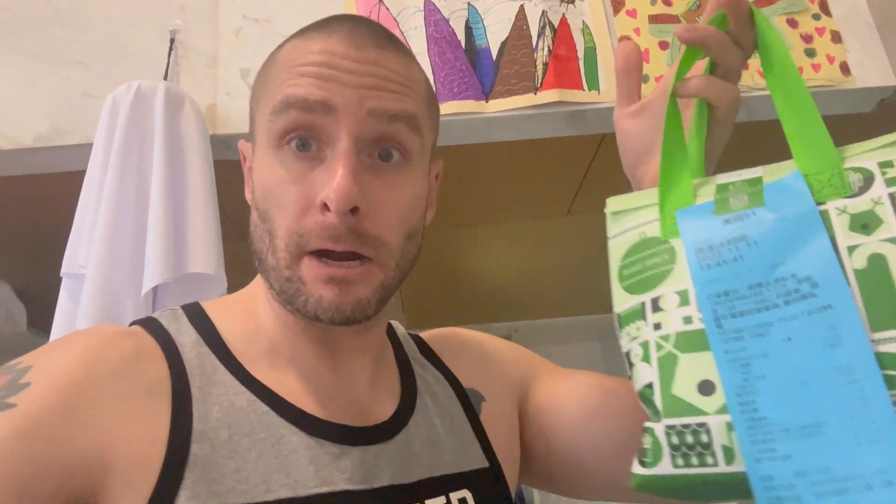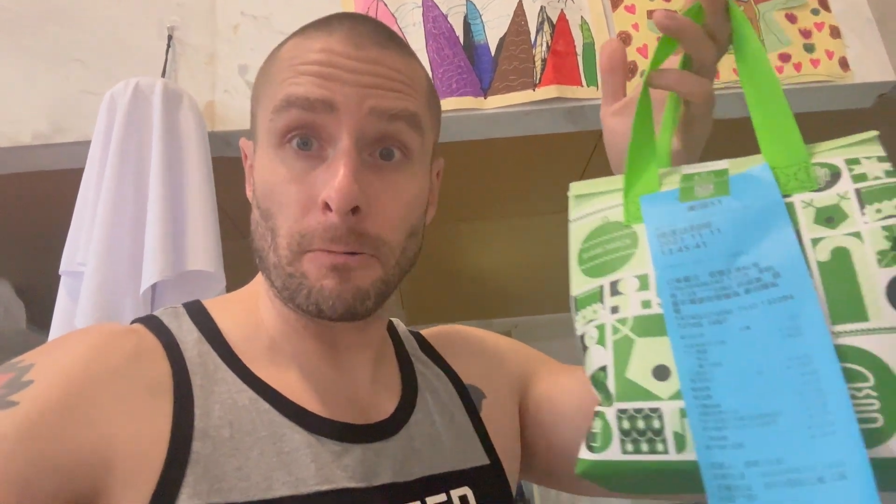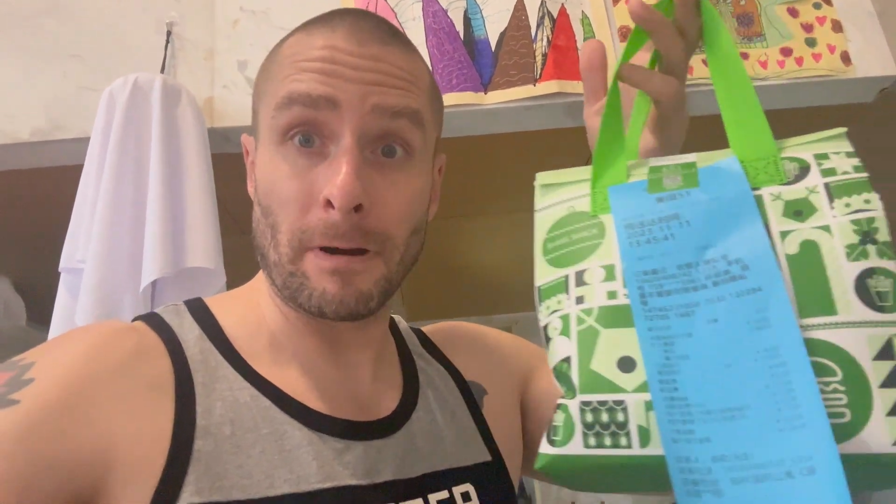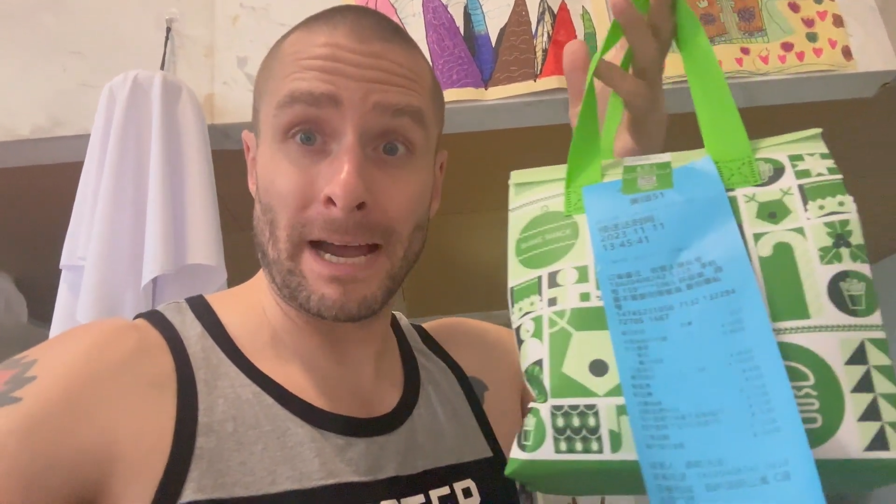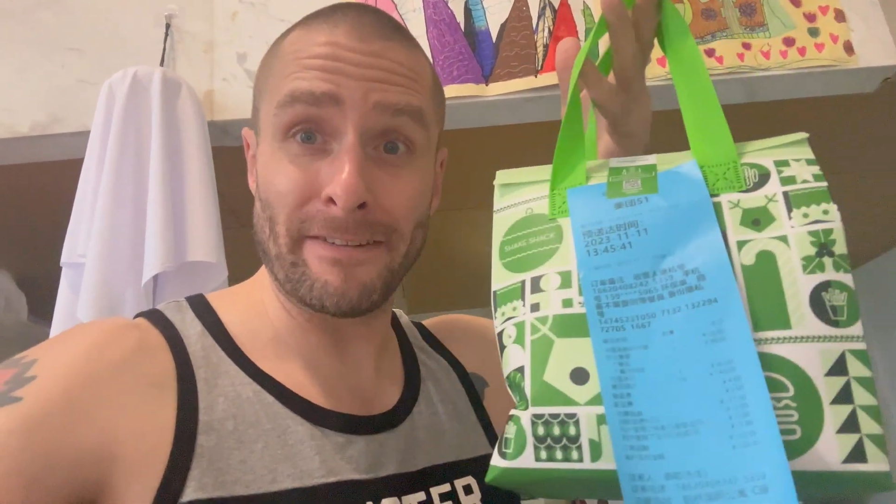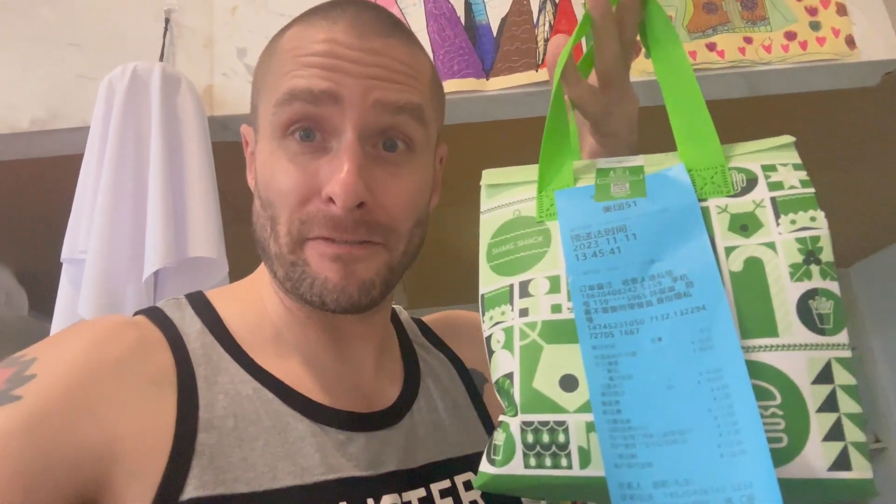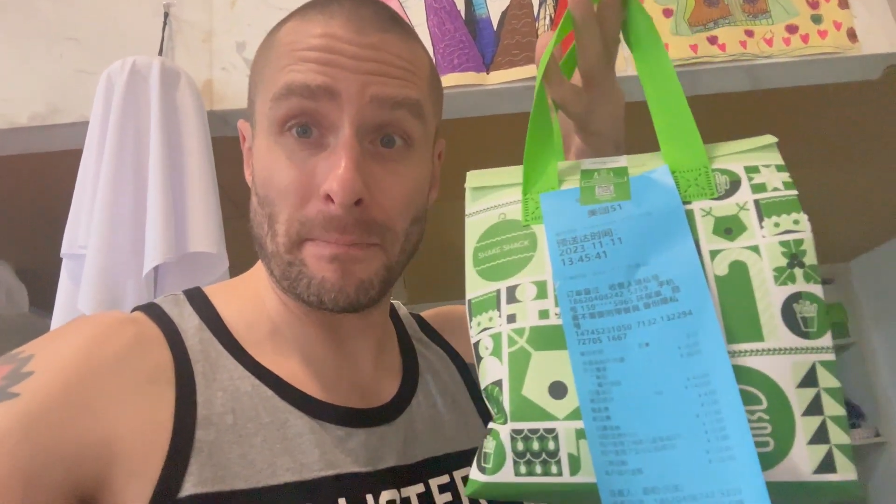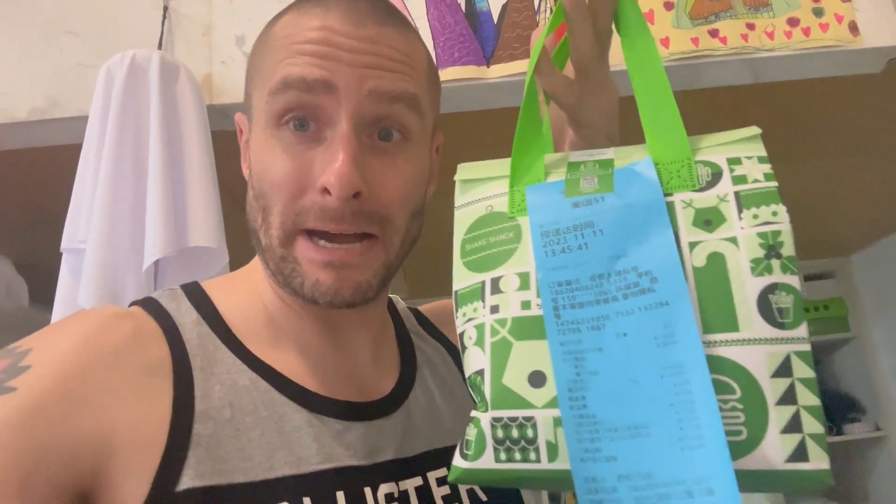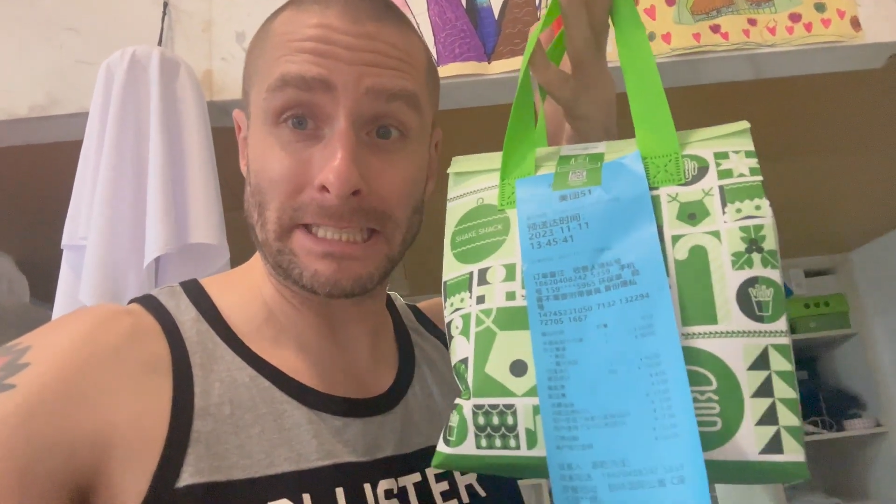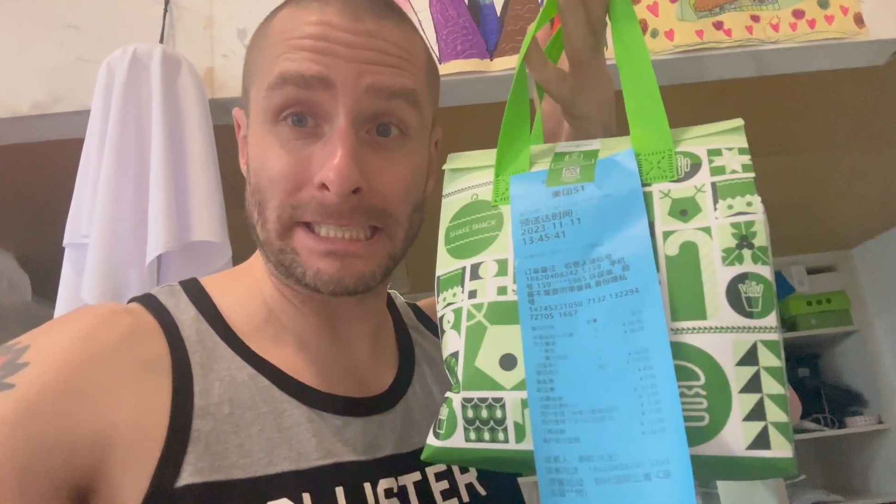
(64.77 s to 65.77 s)
arrived,
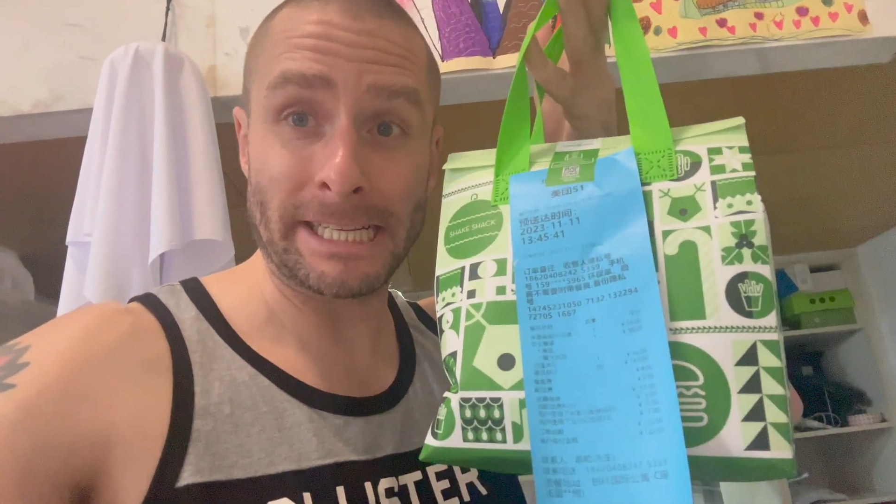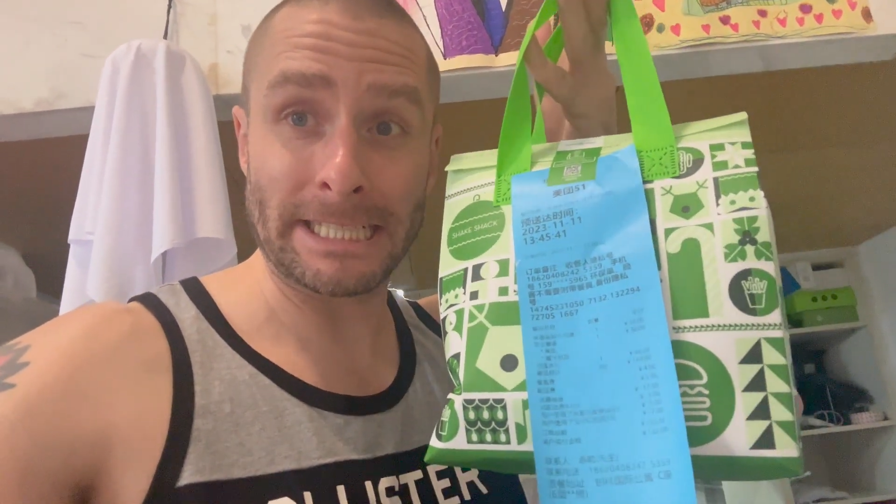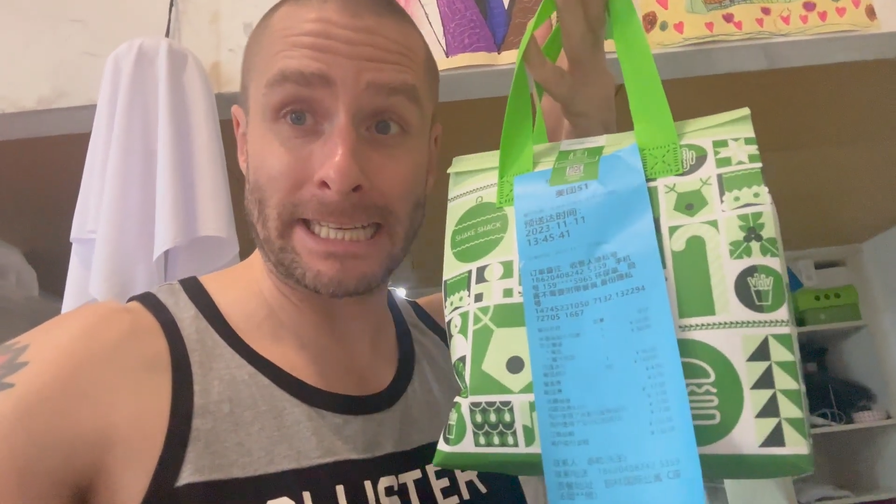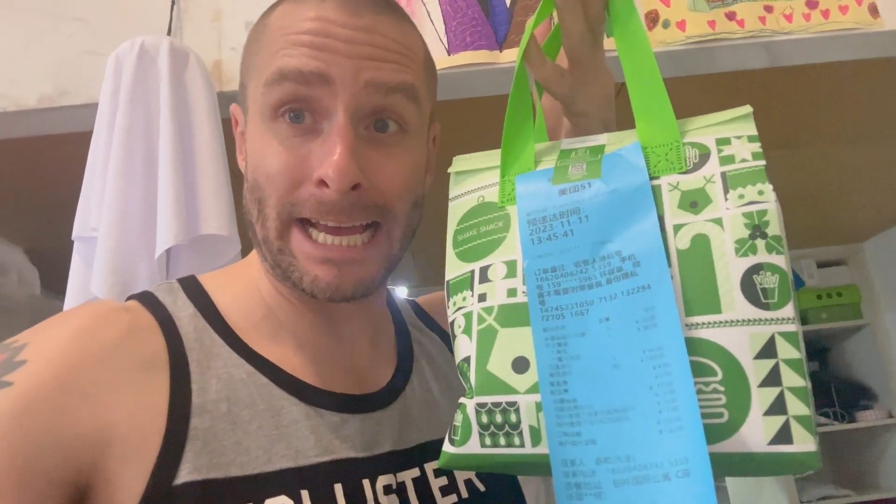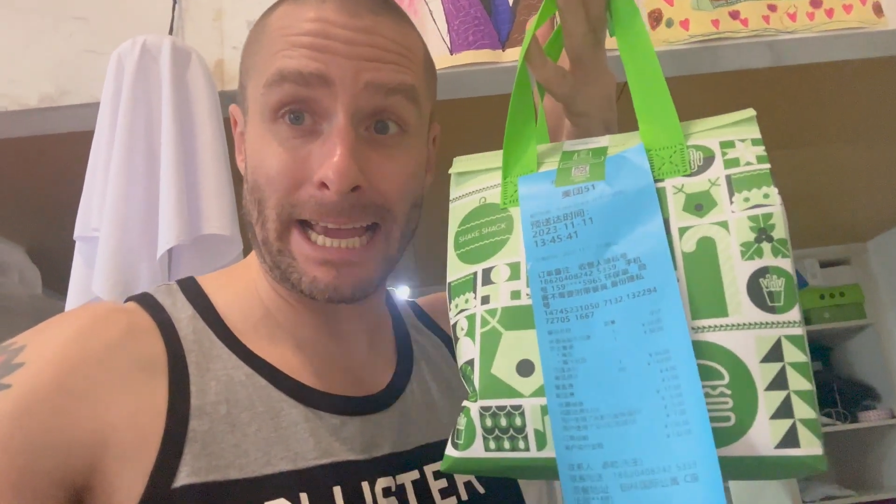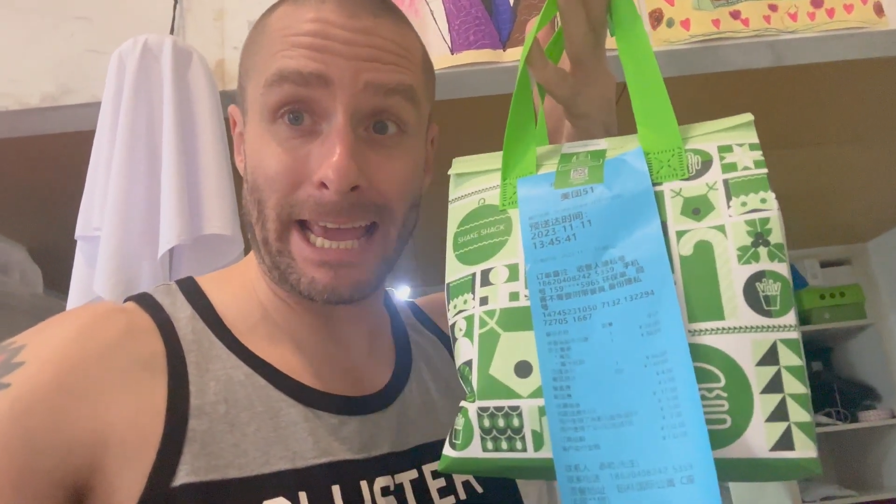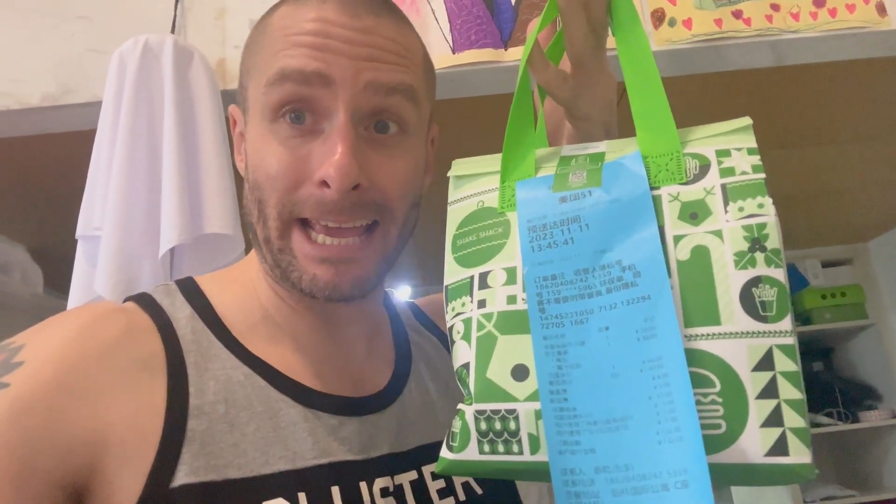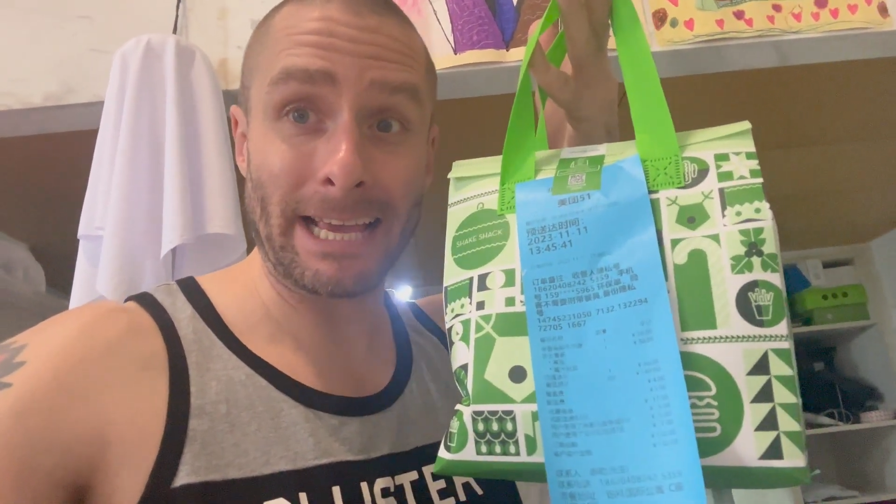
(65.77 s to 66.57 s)
my Shake Shack.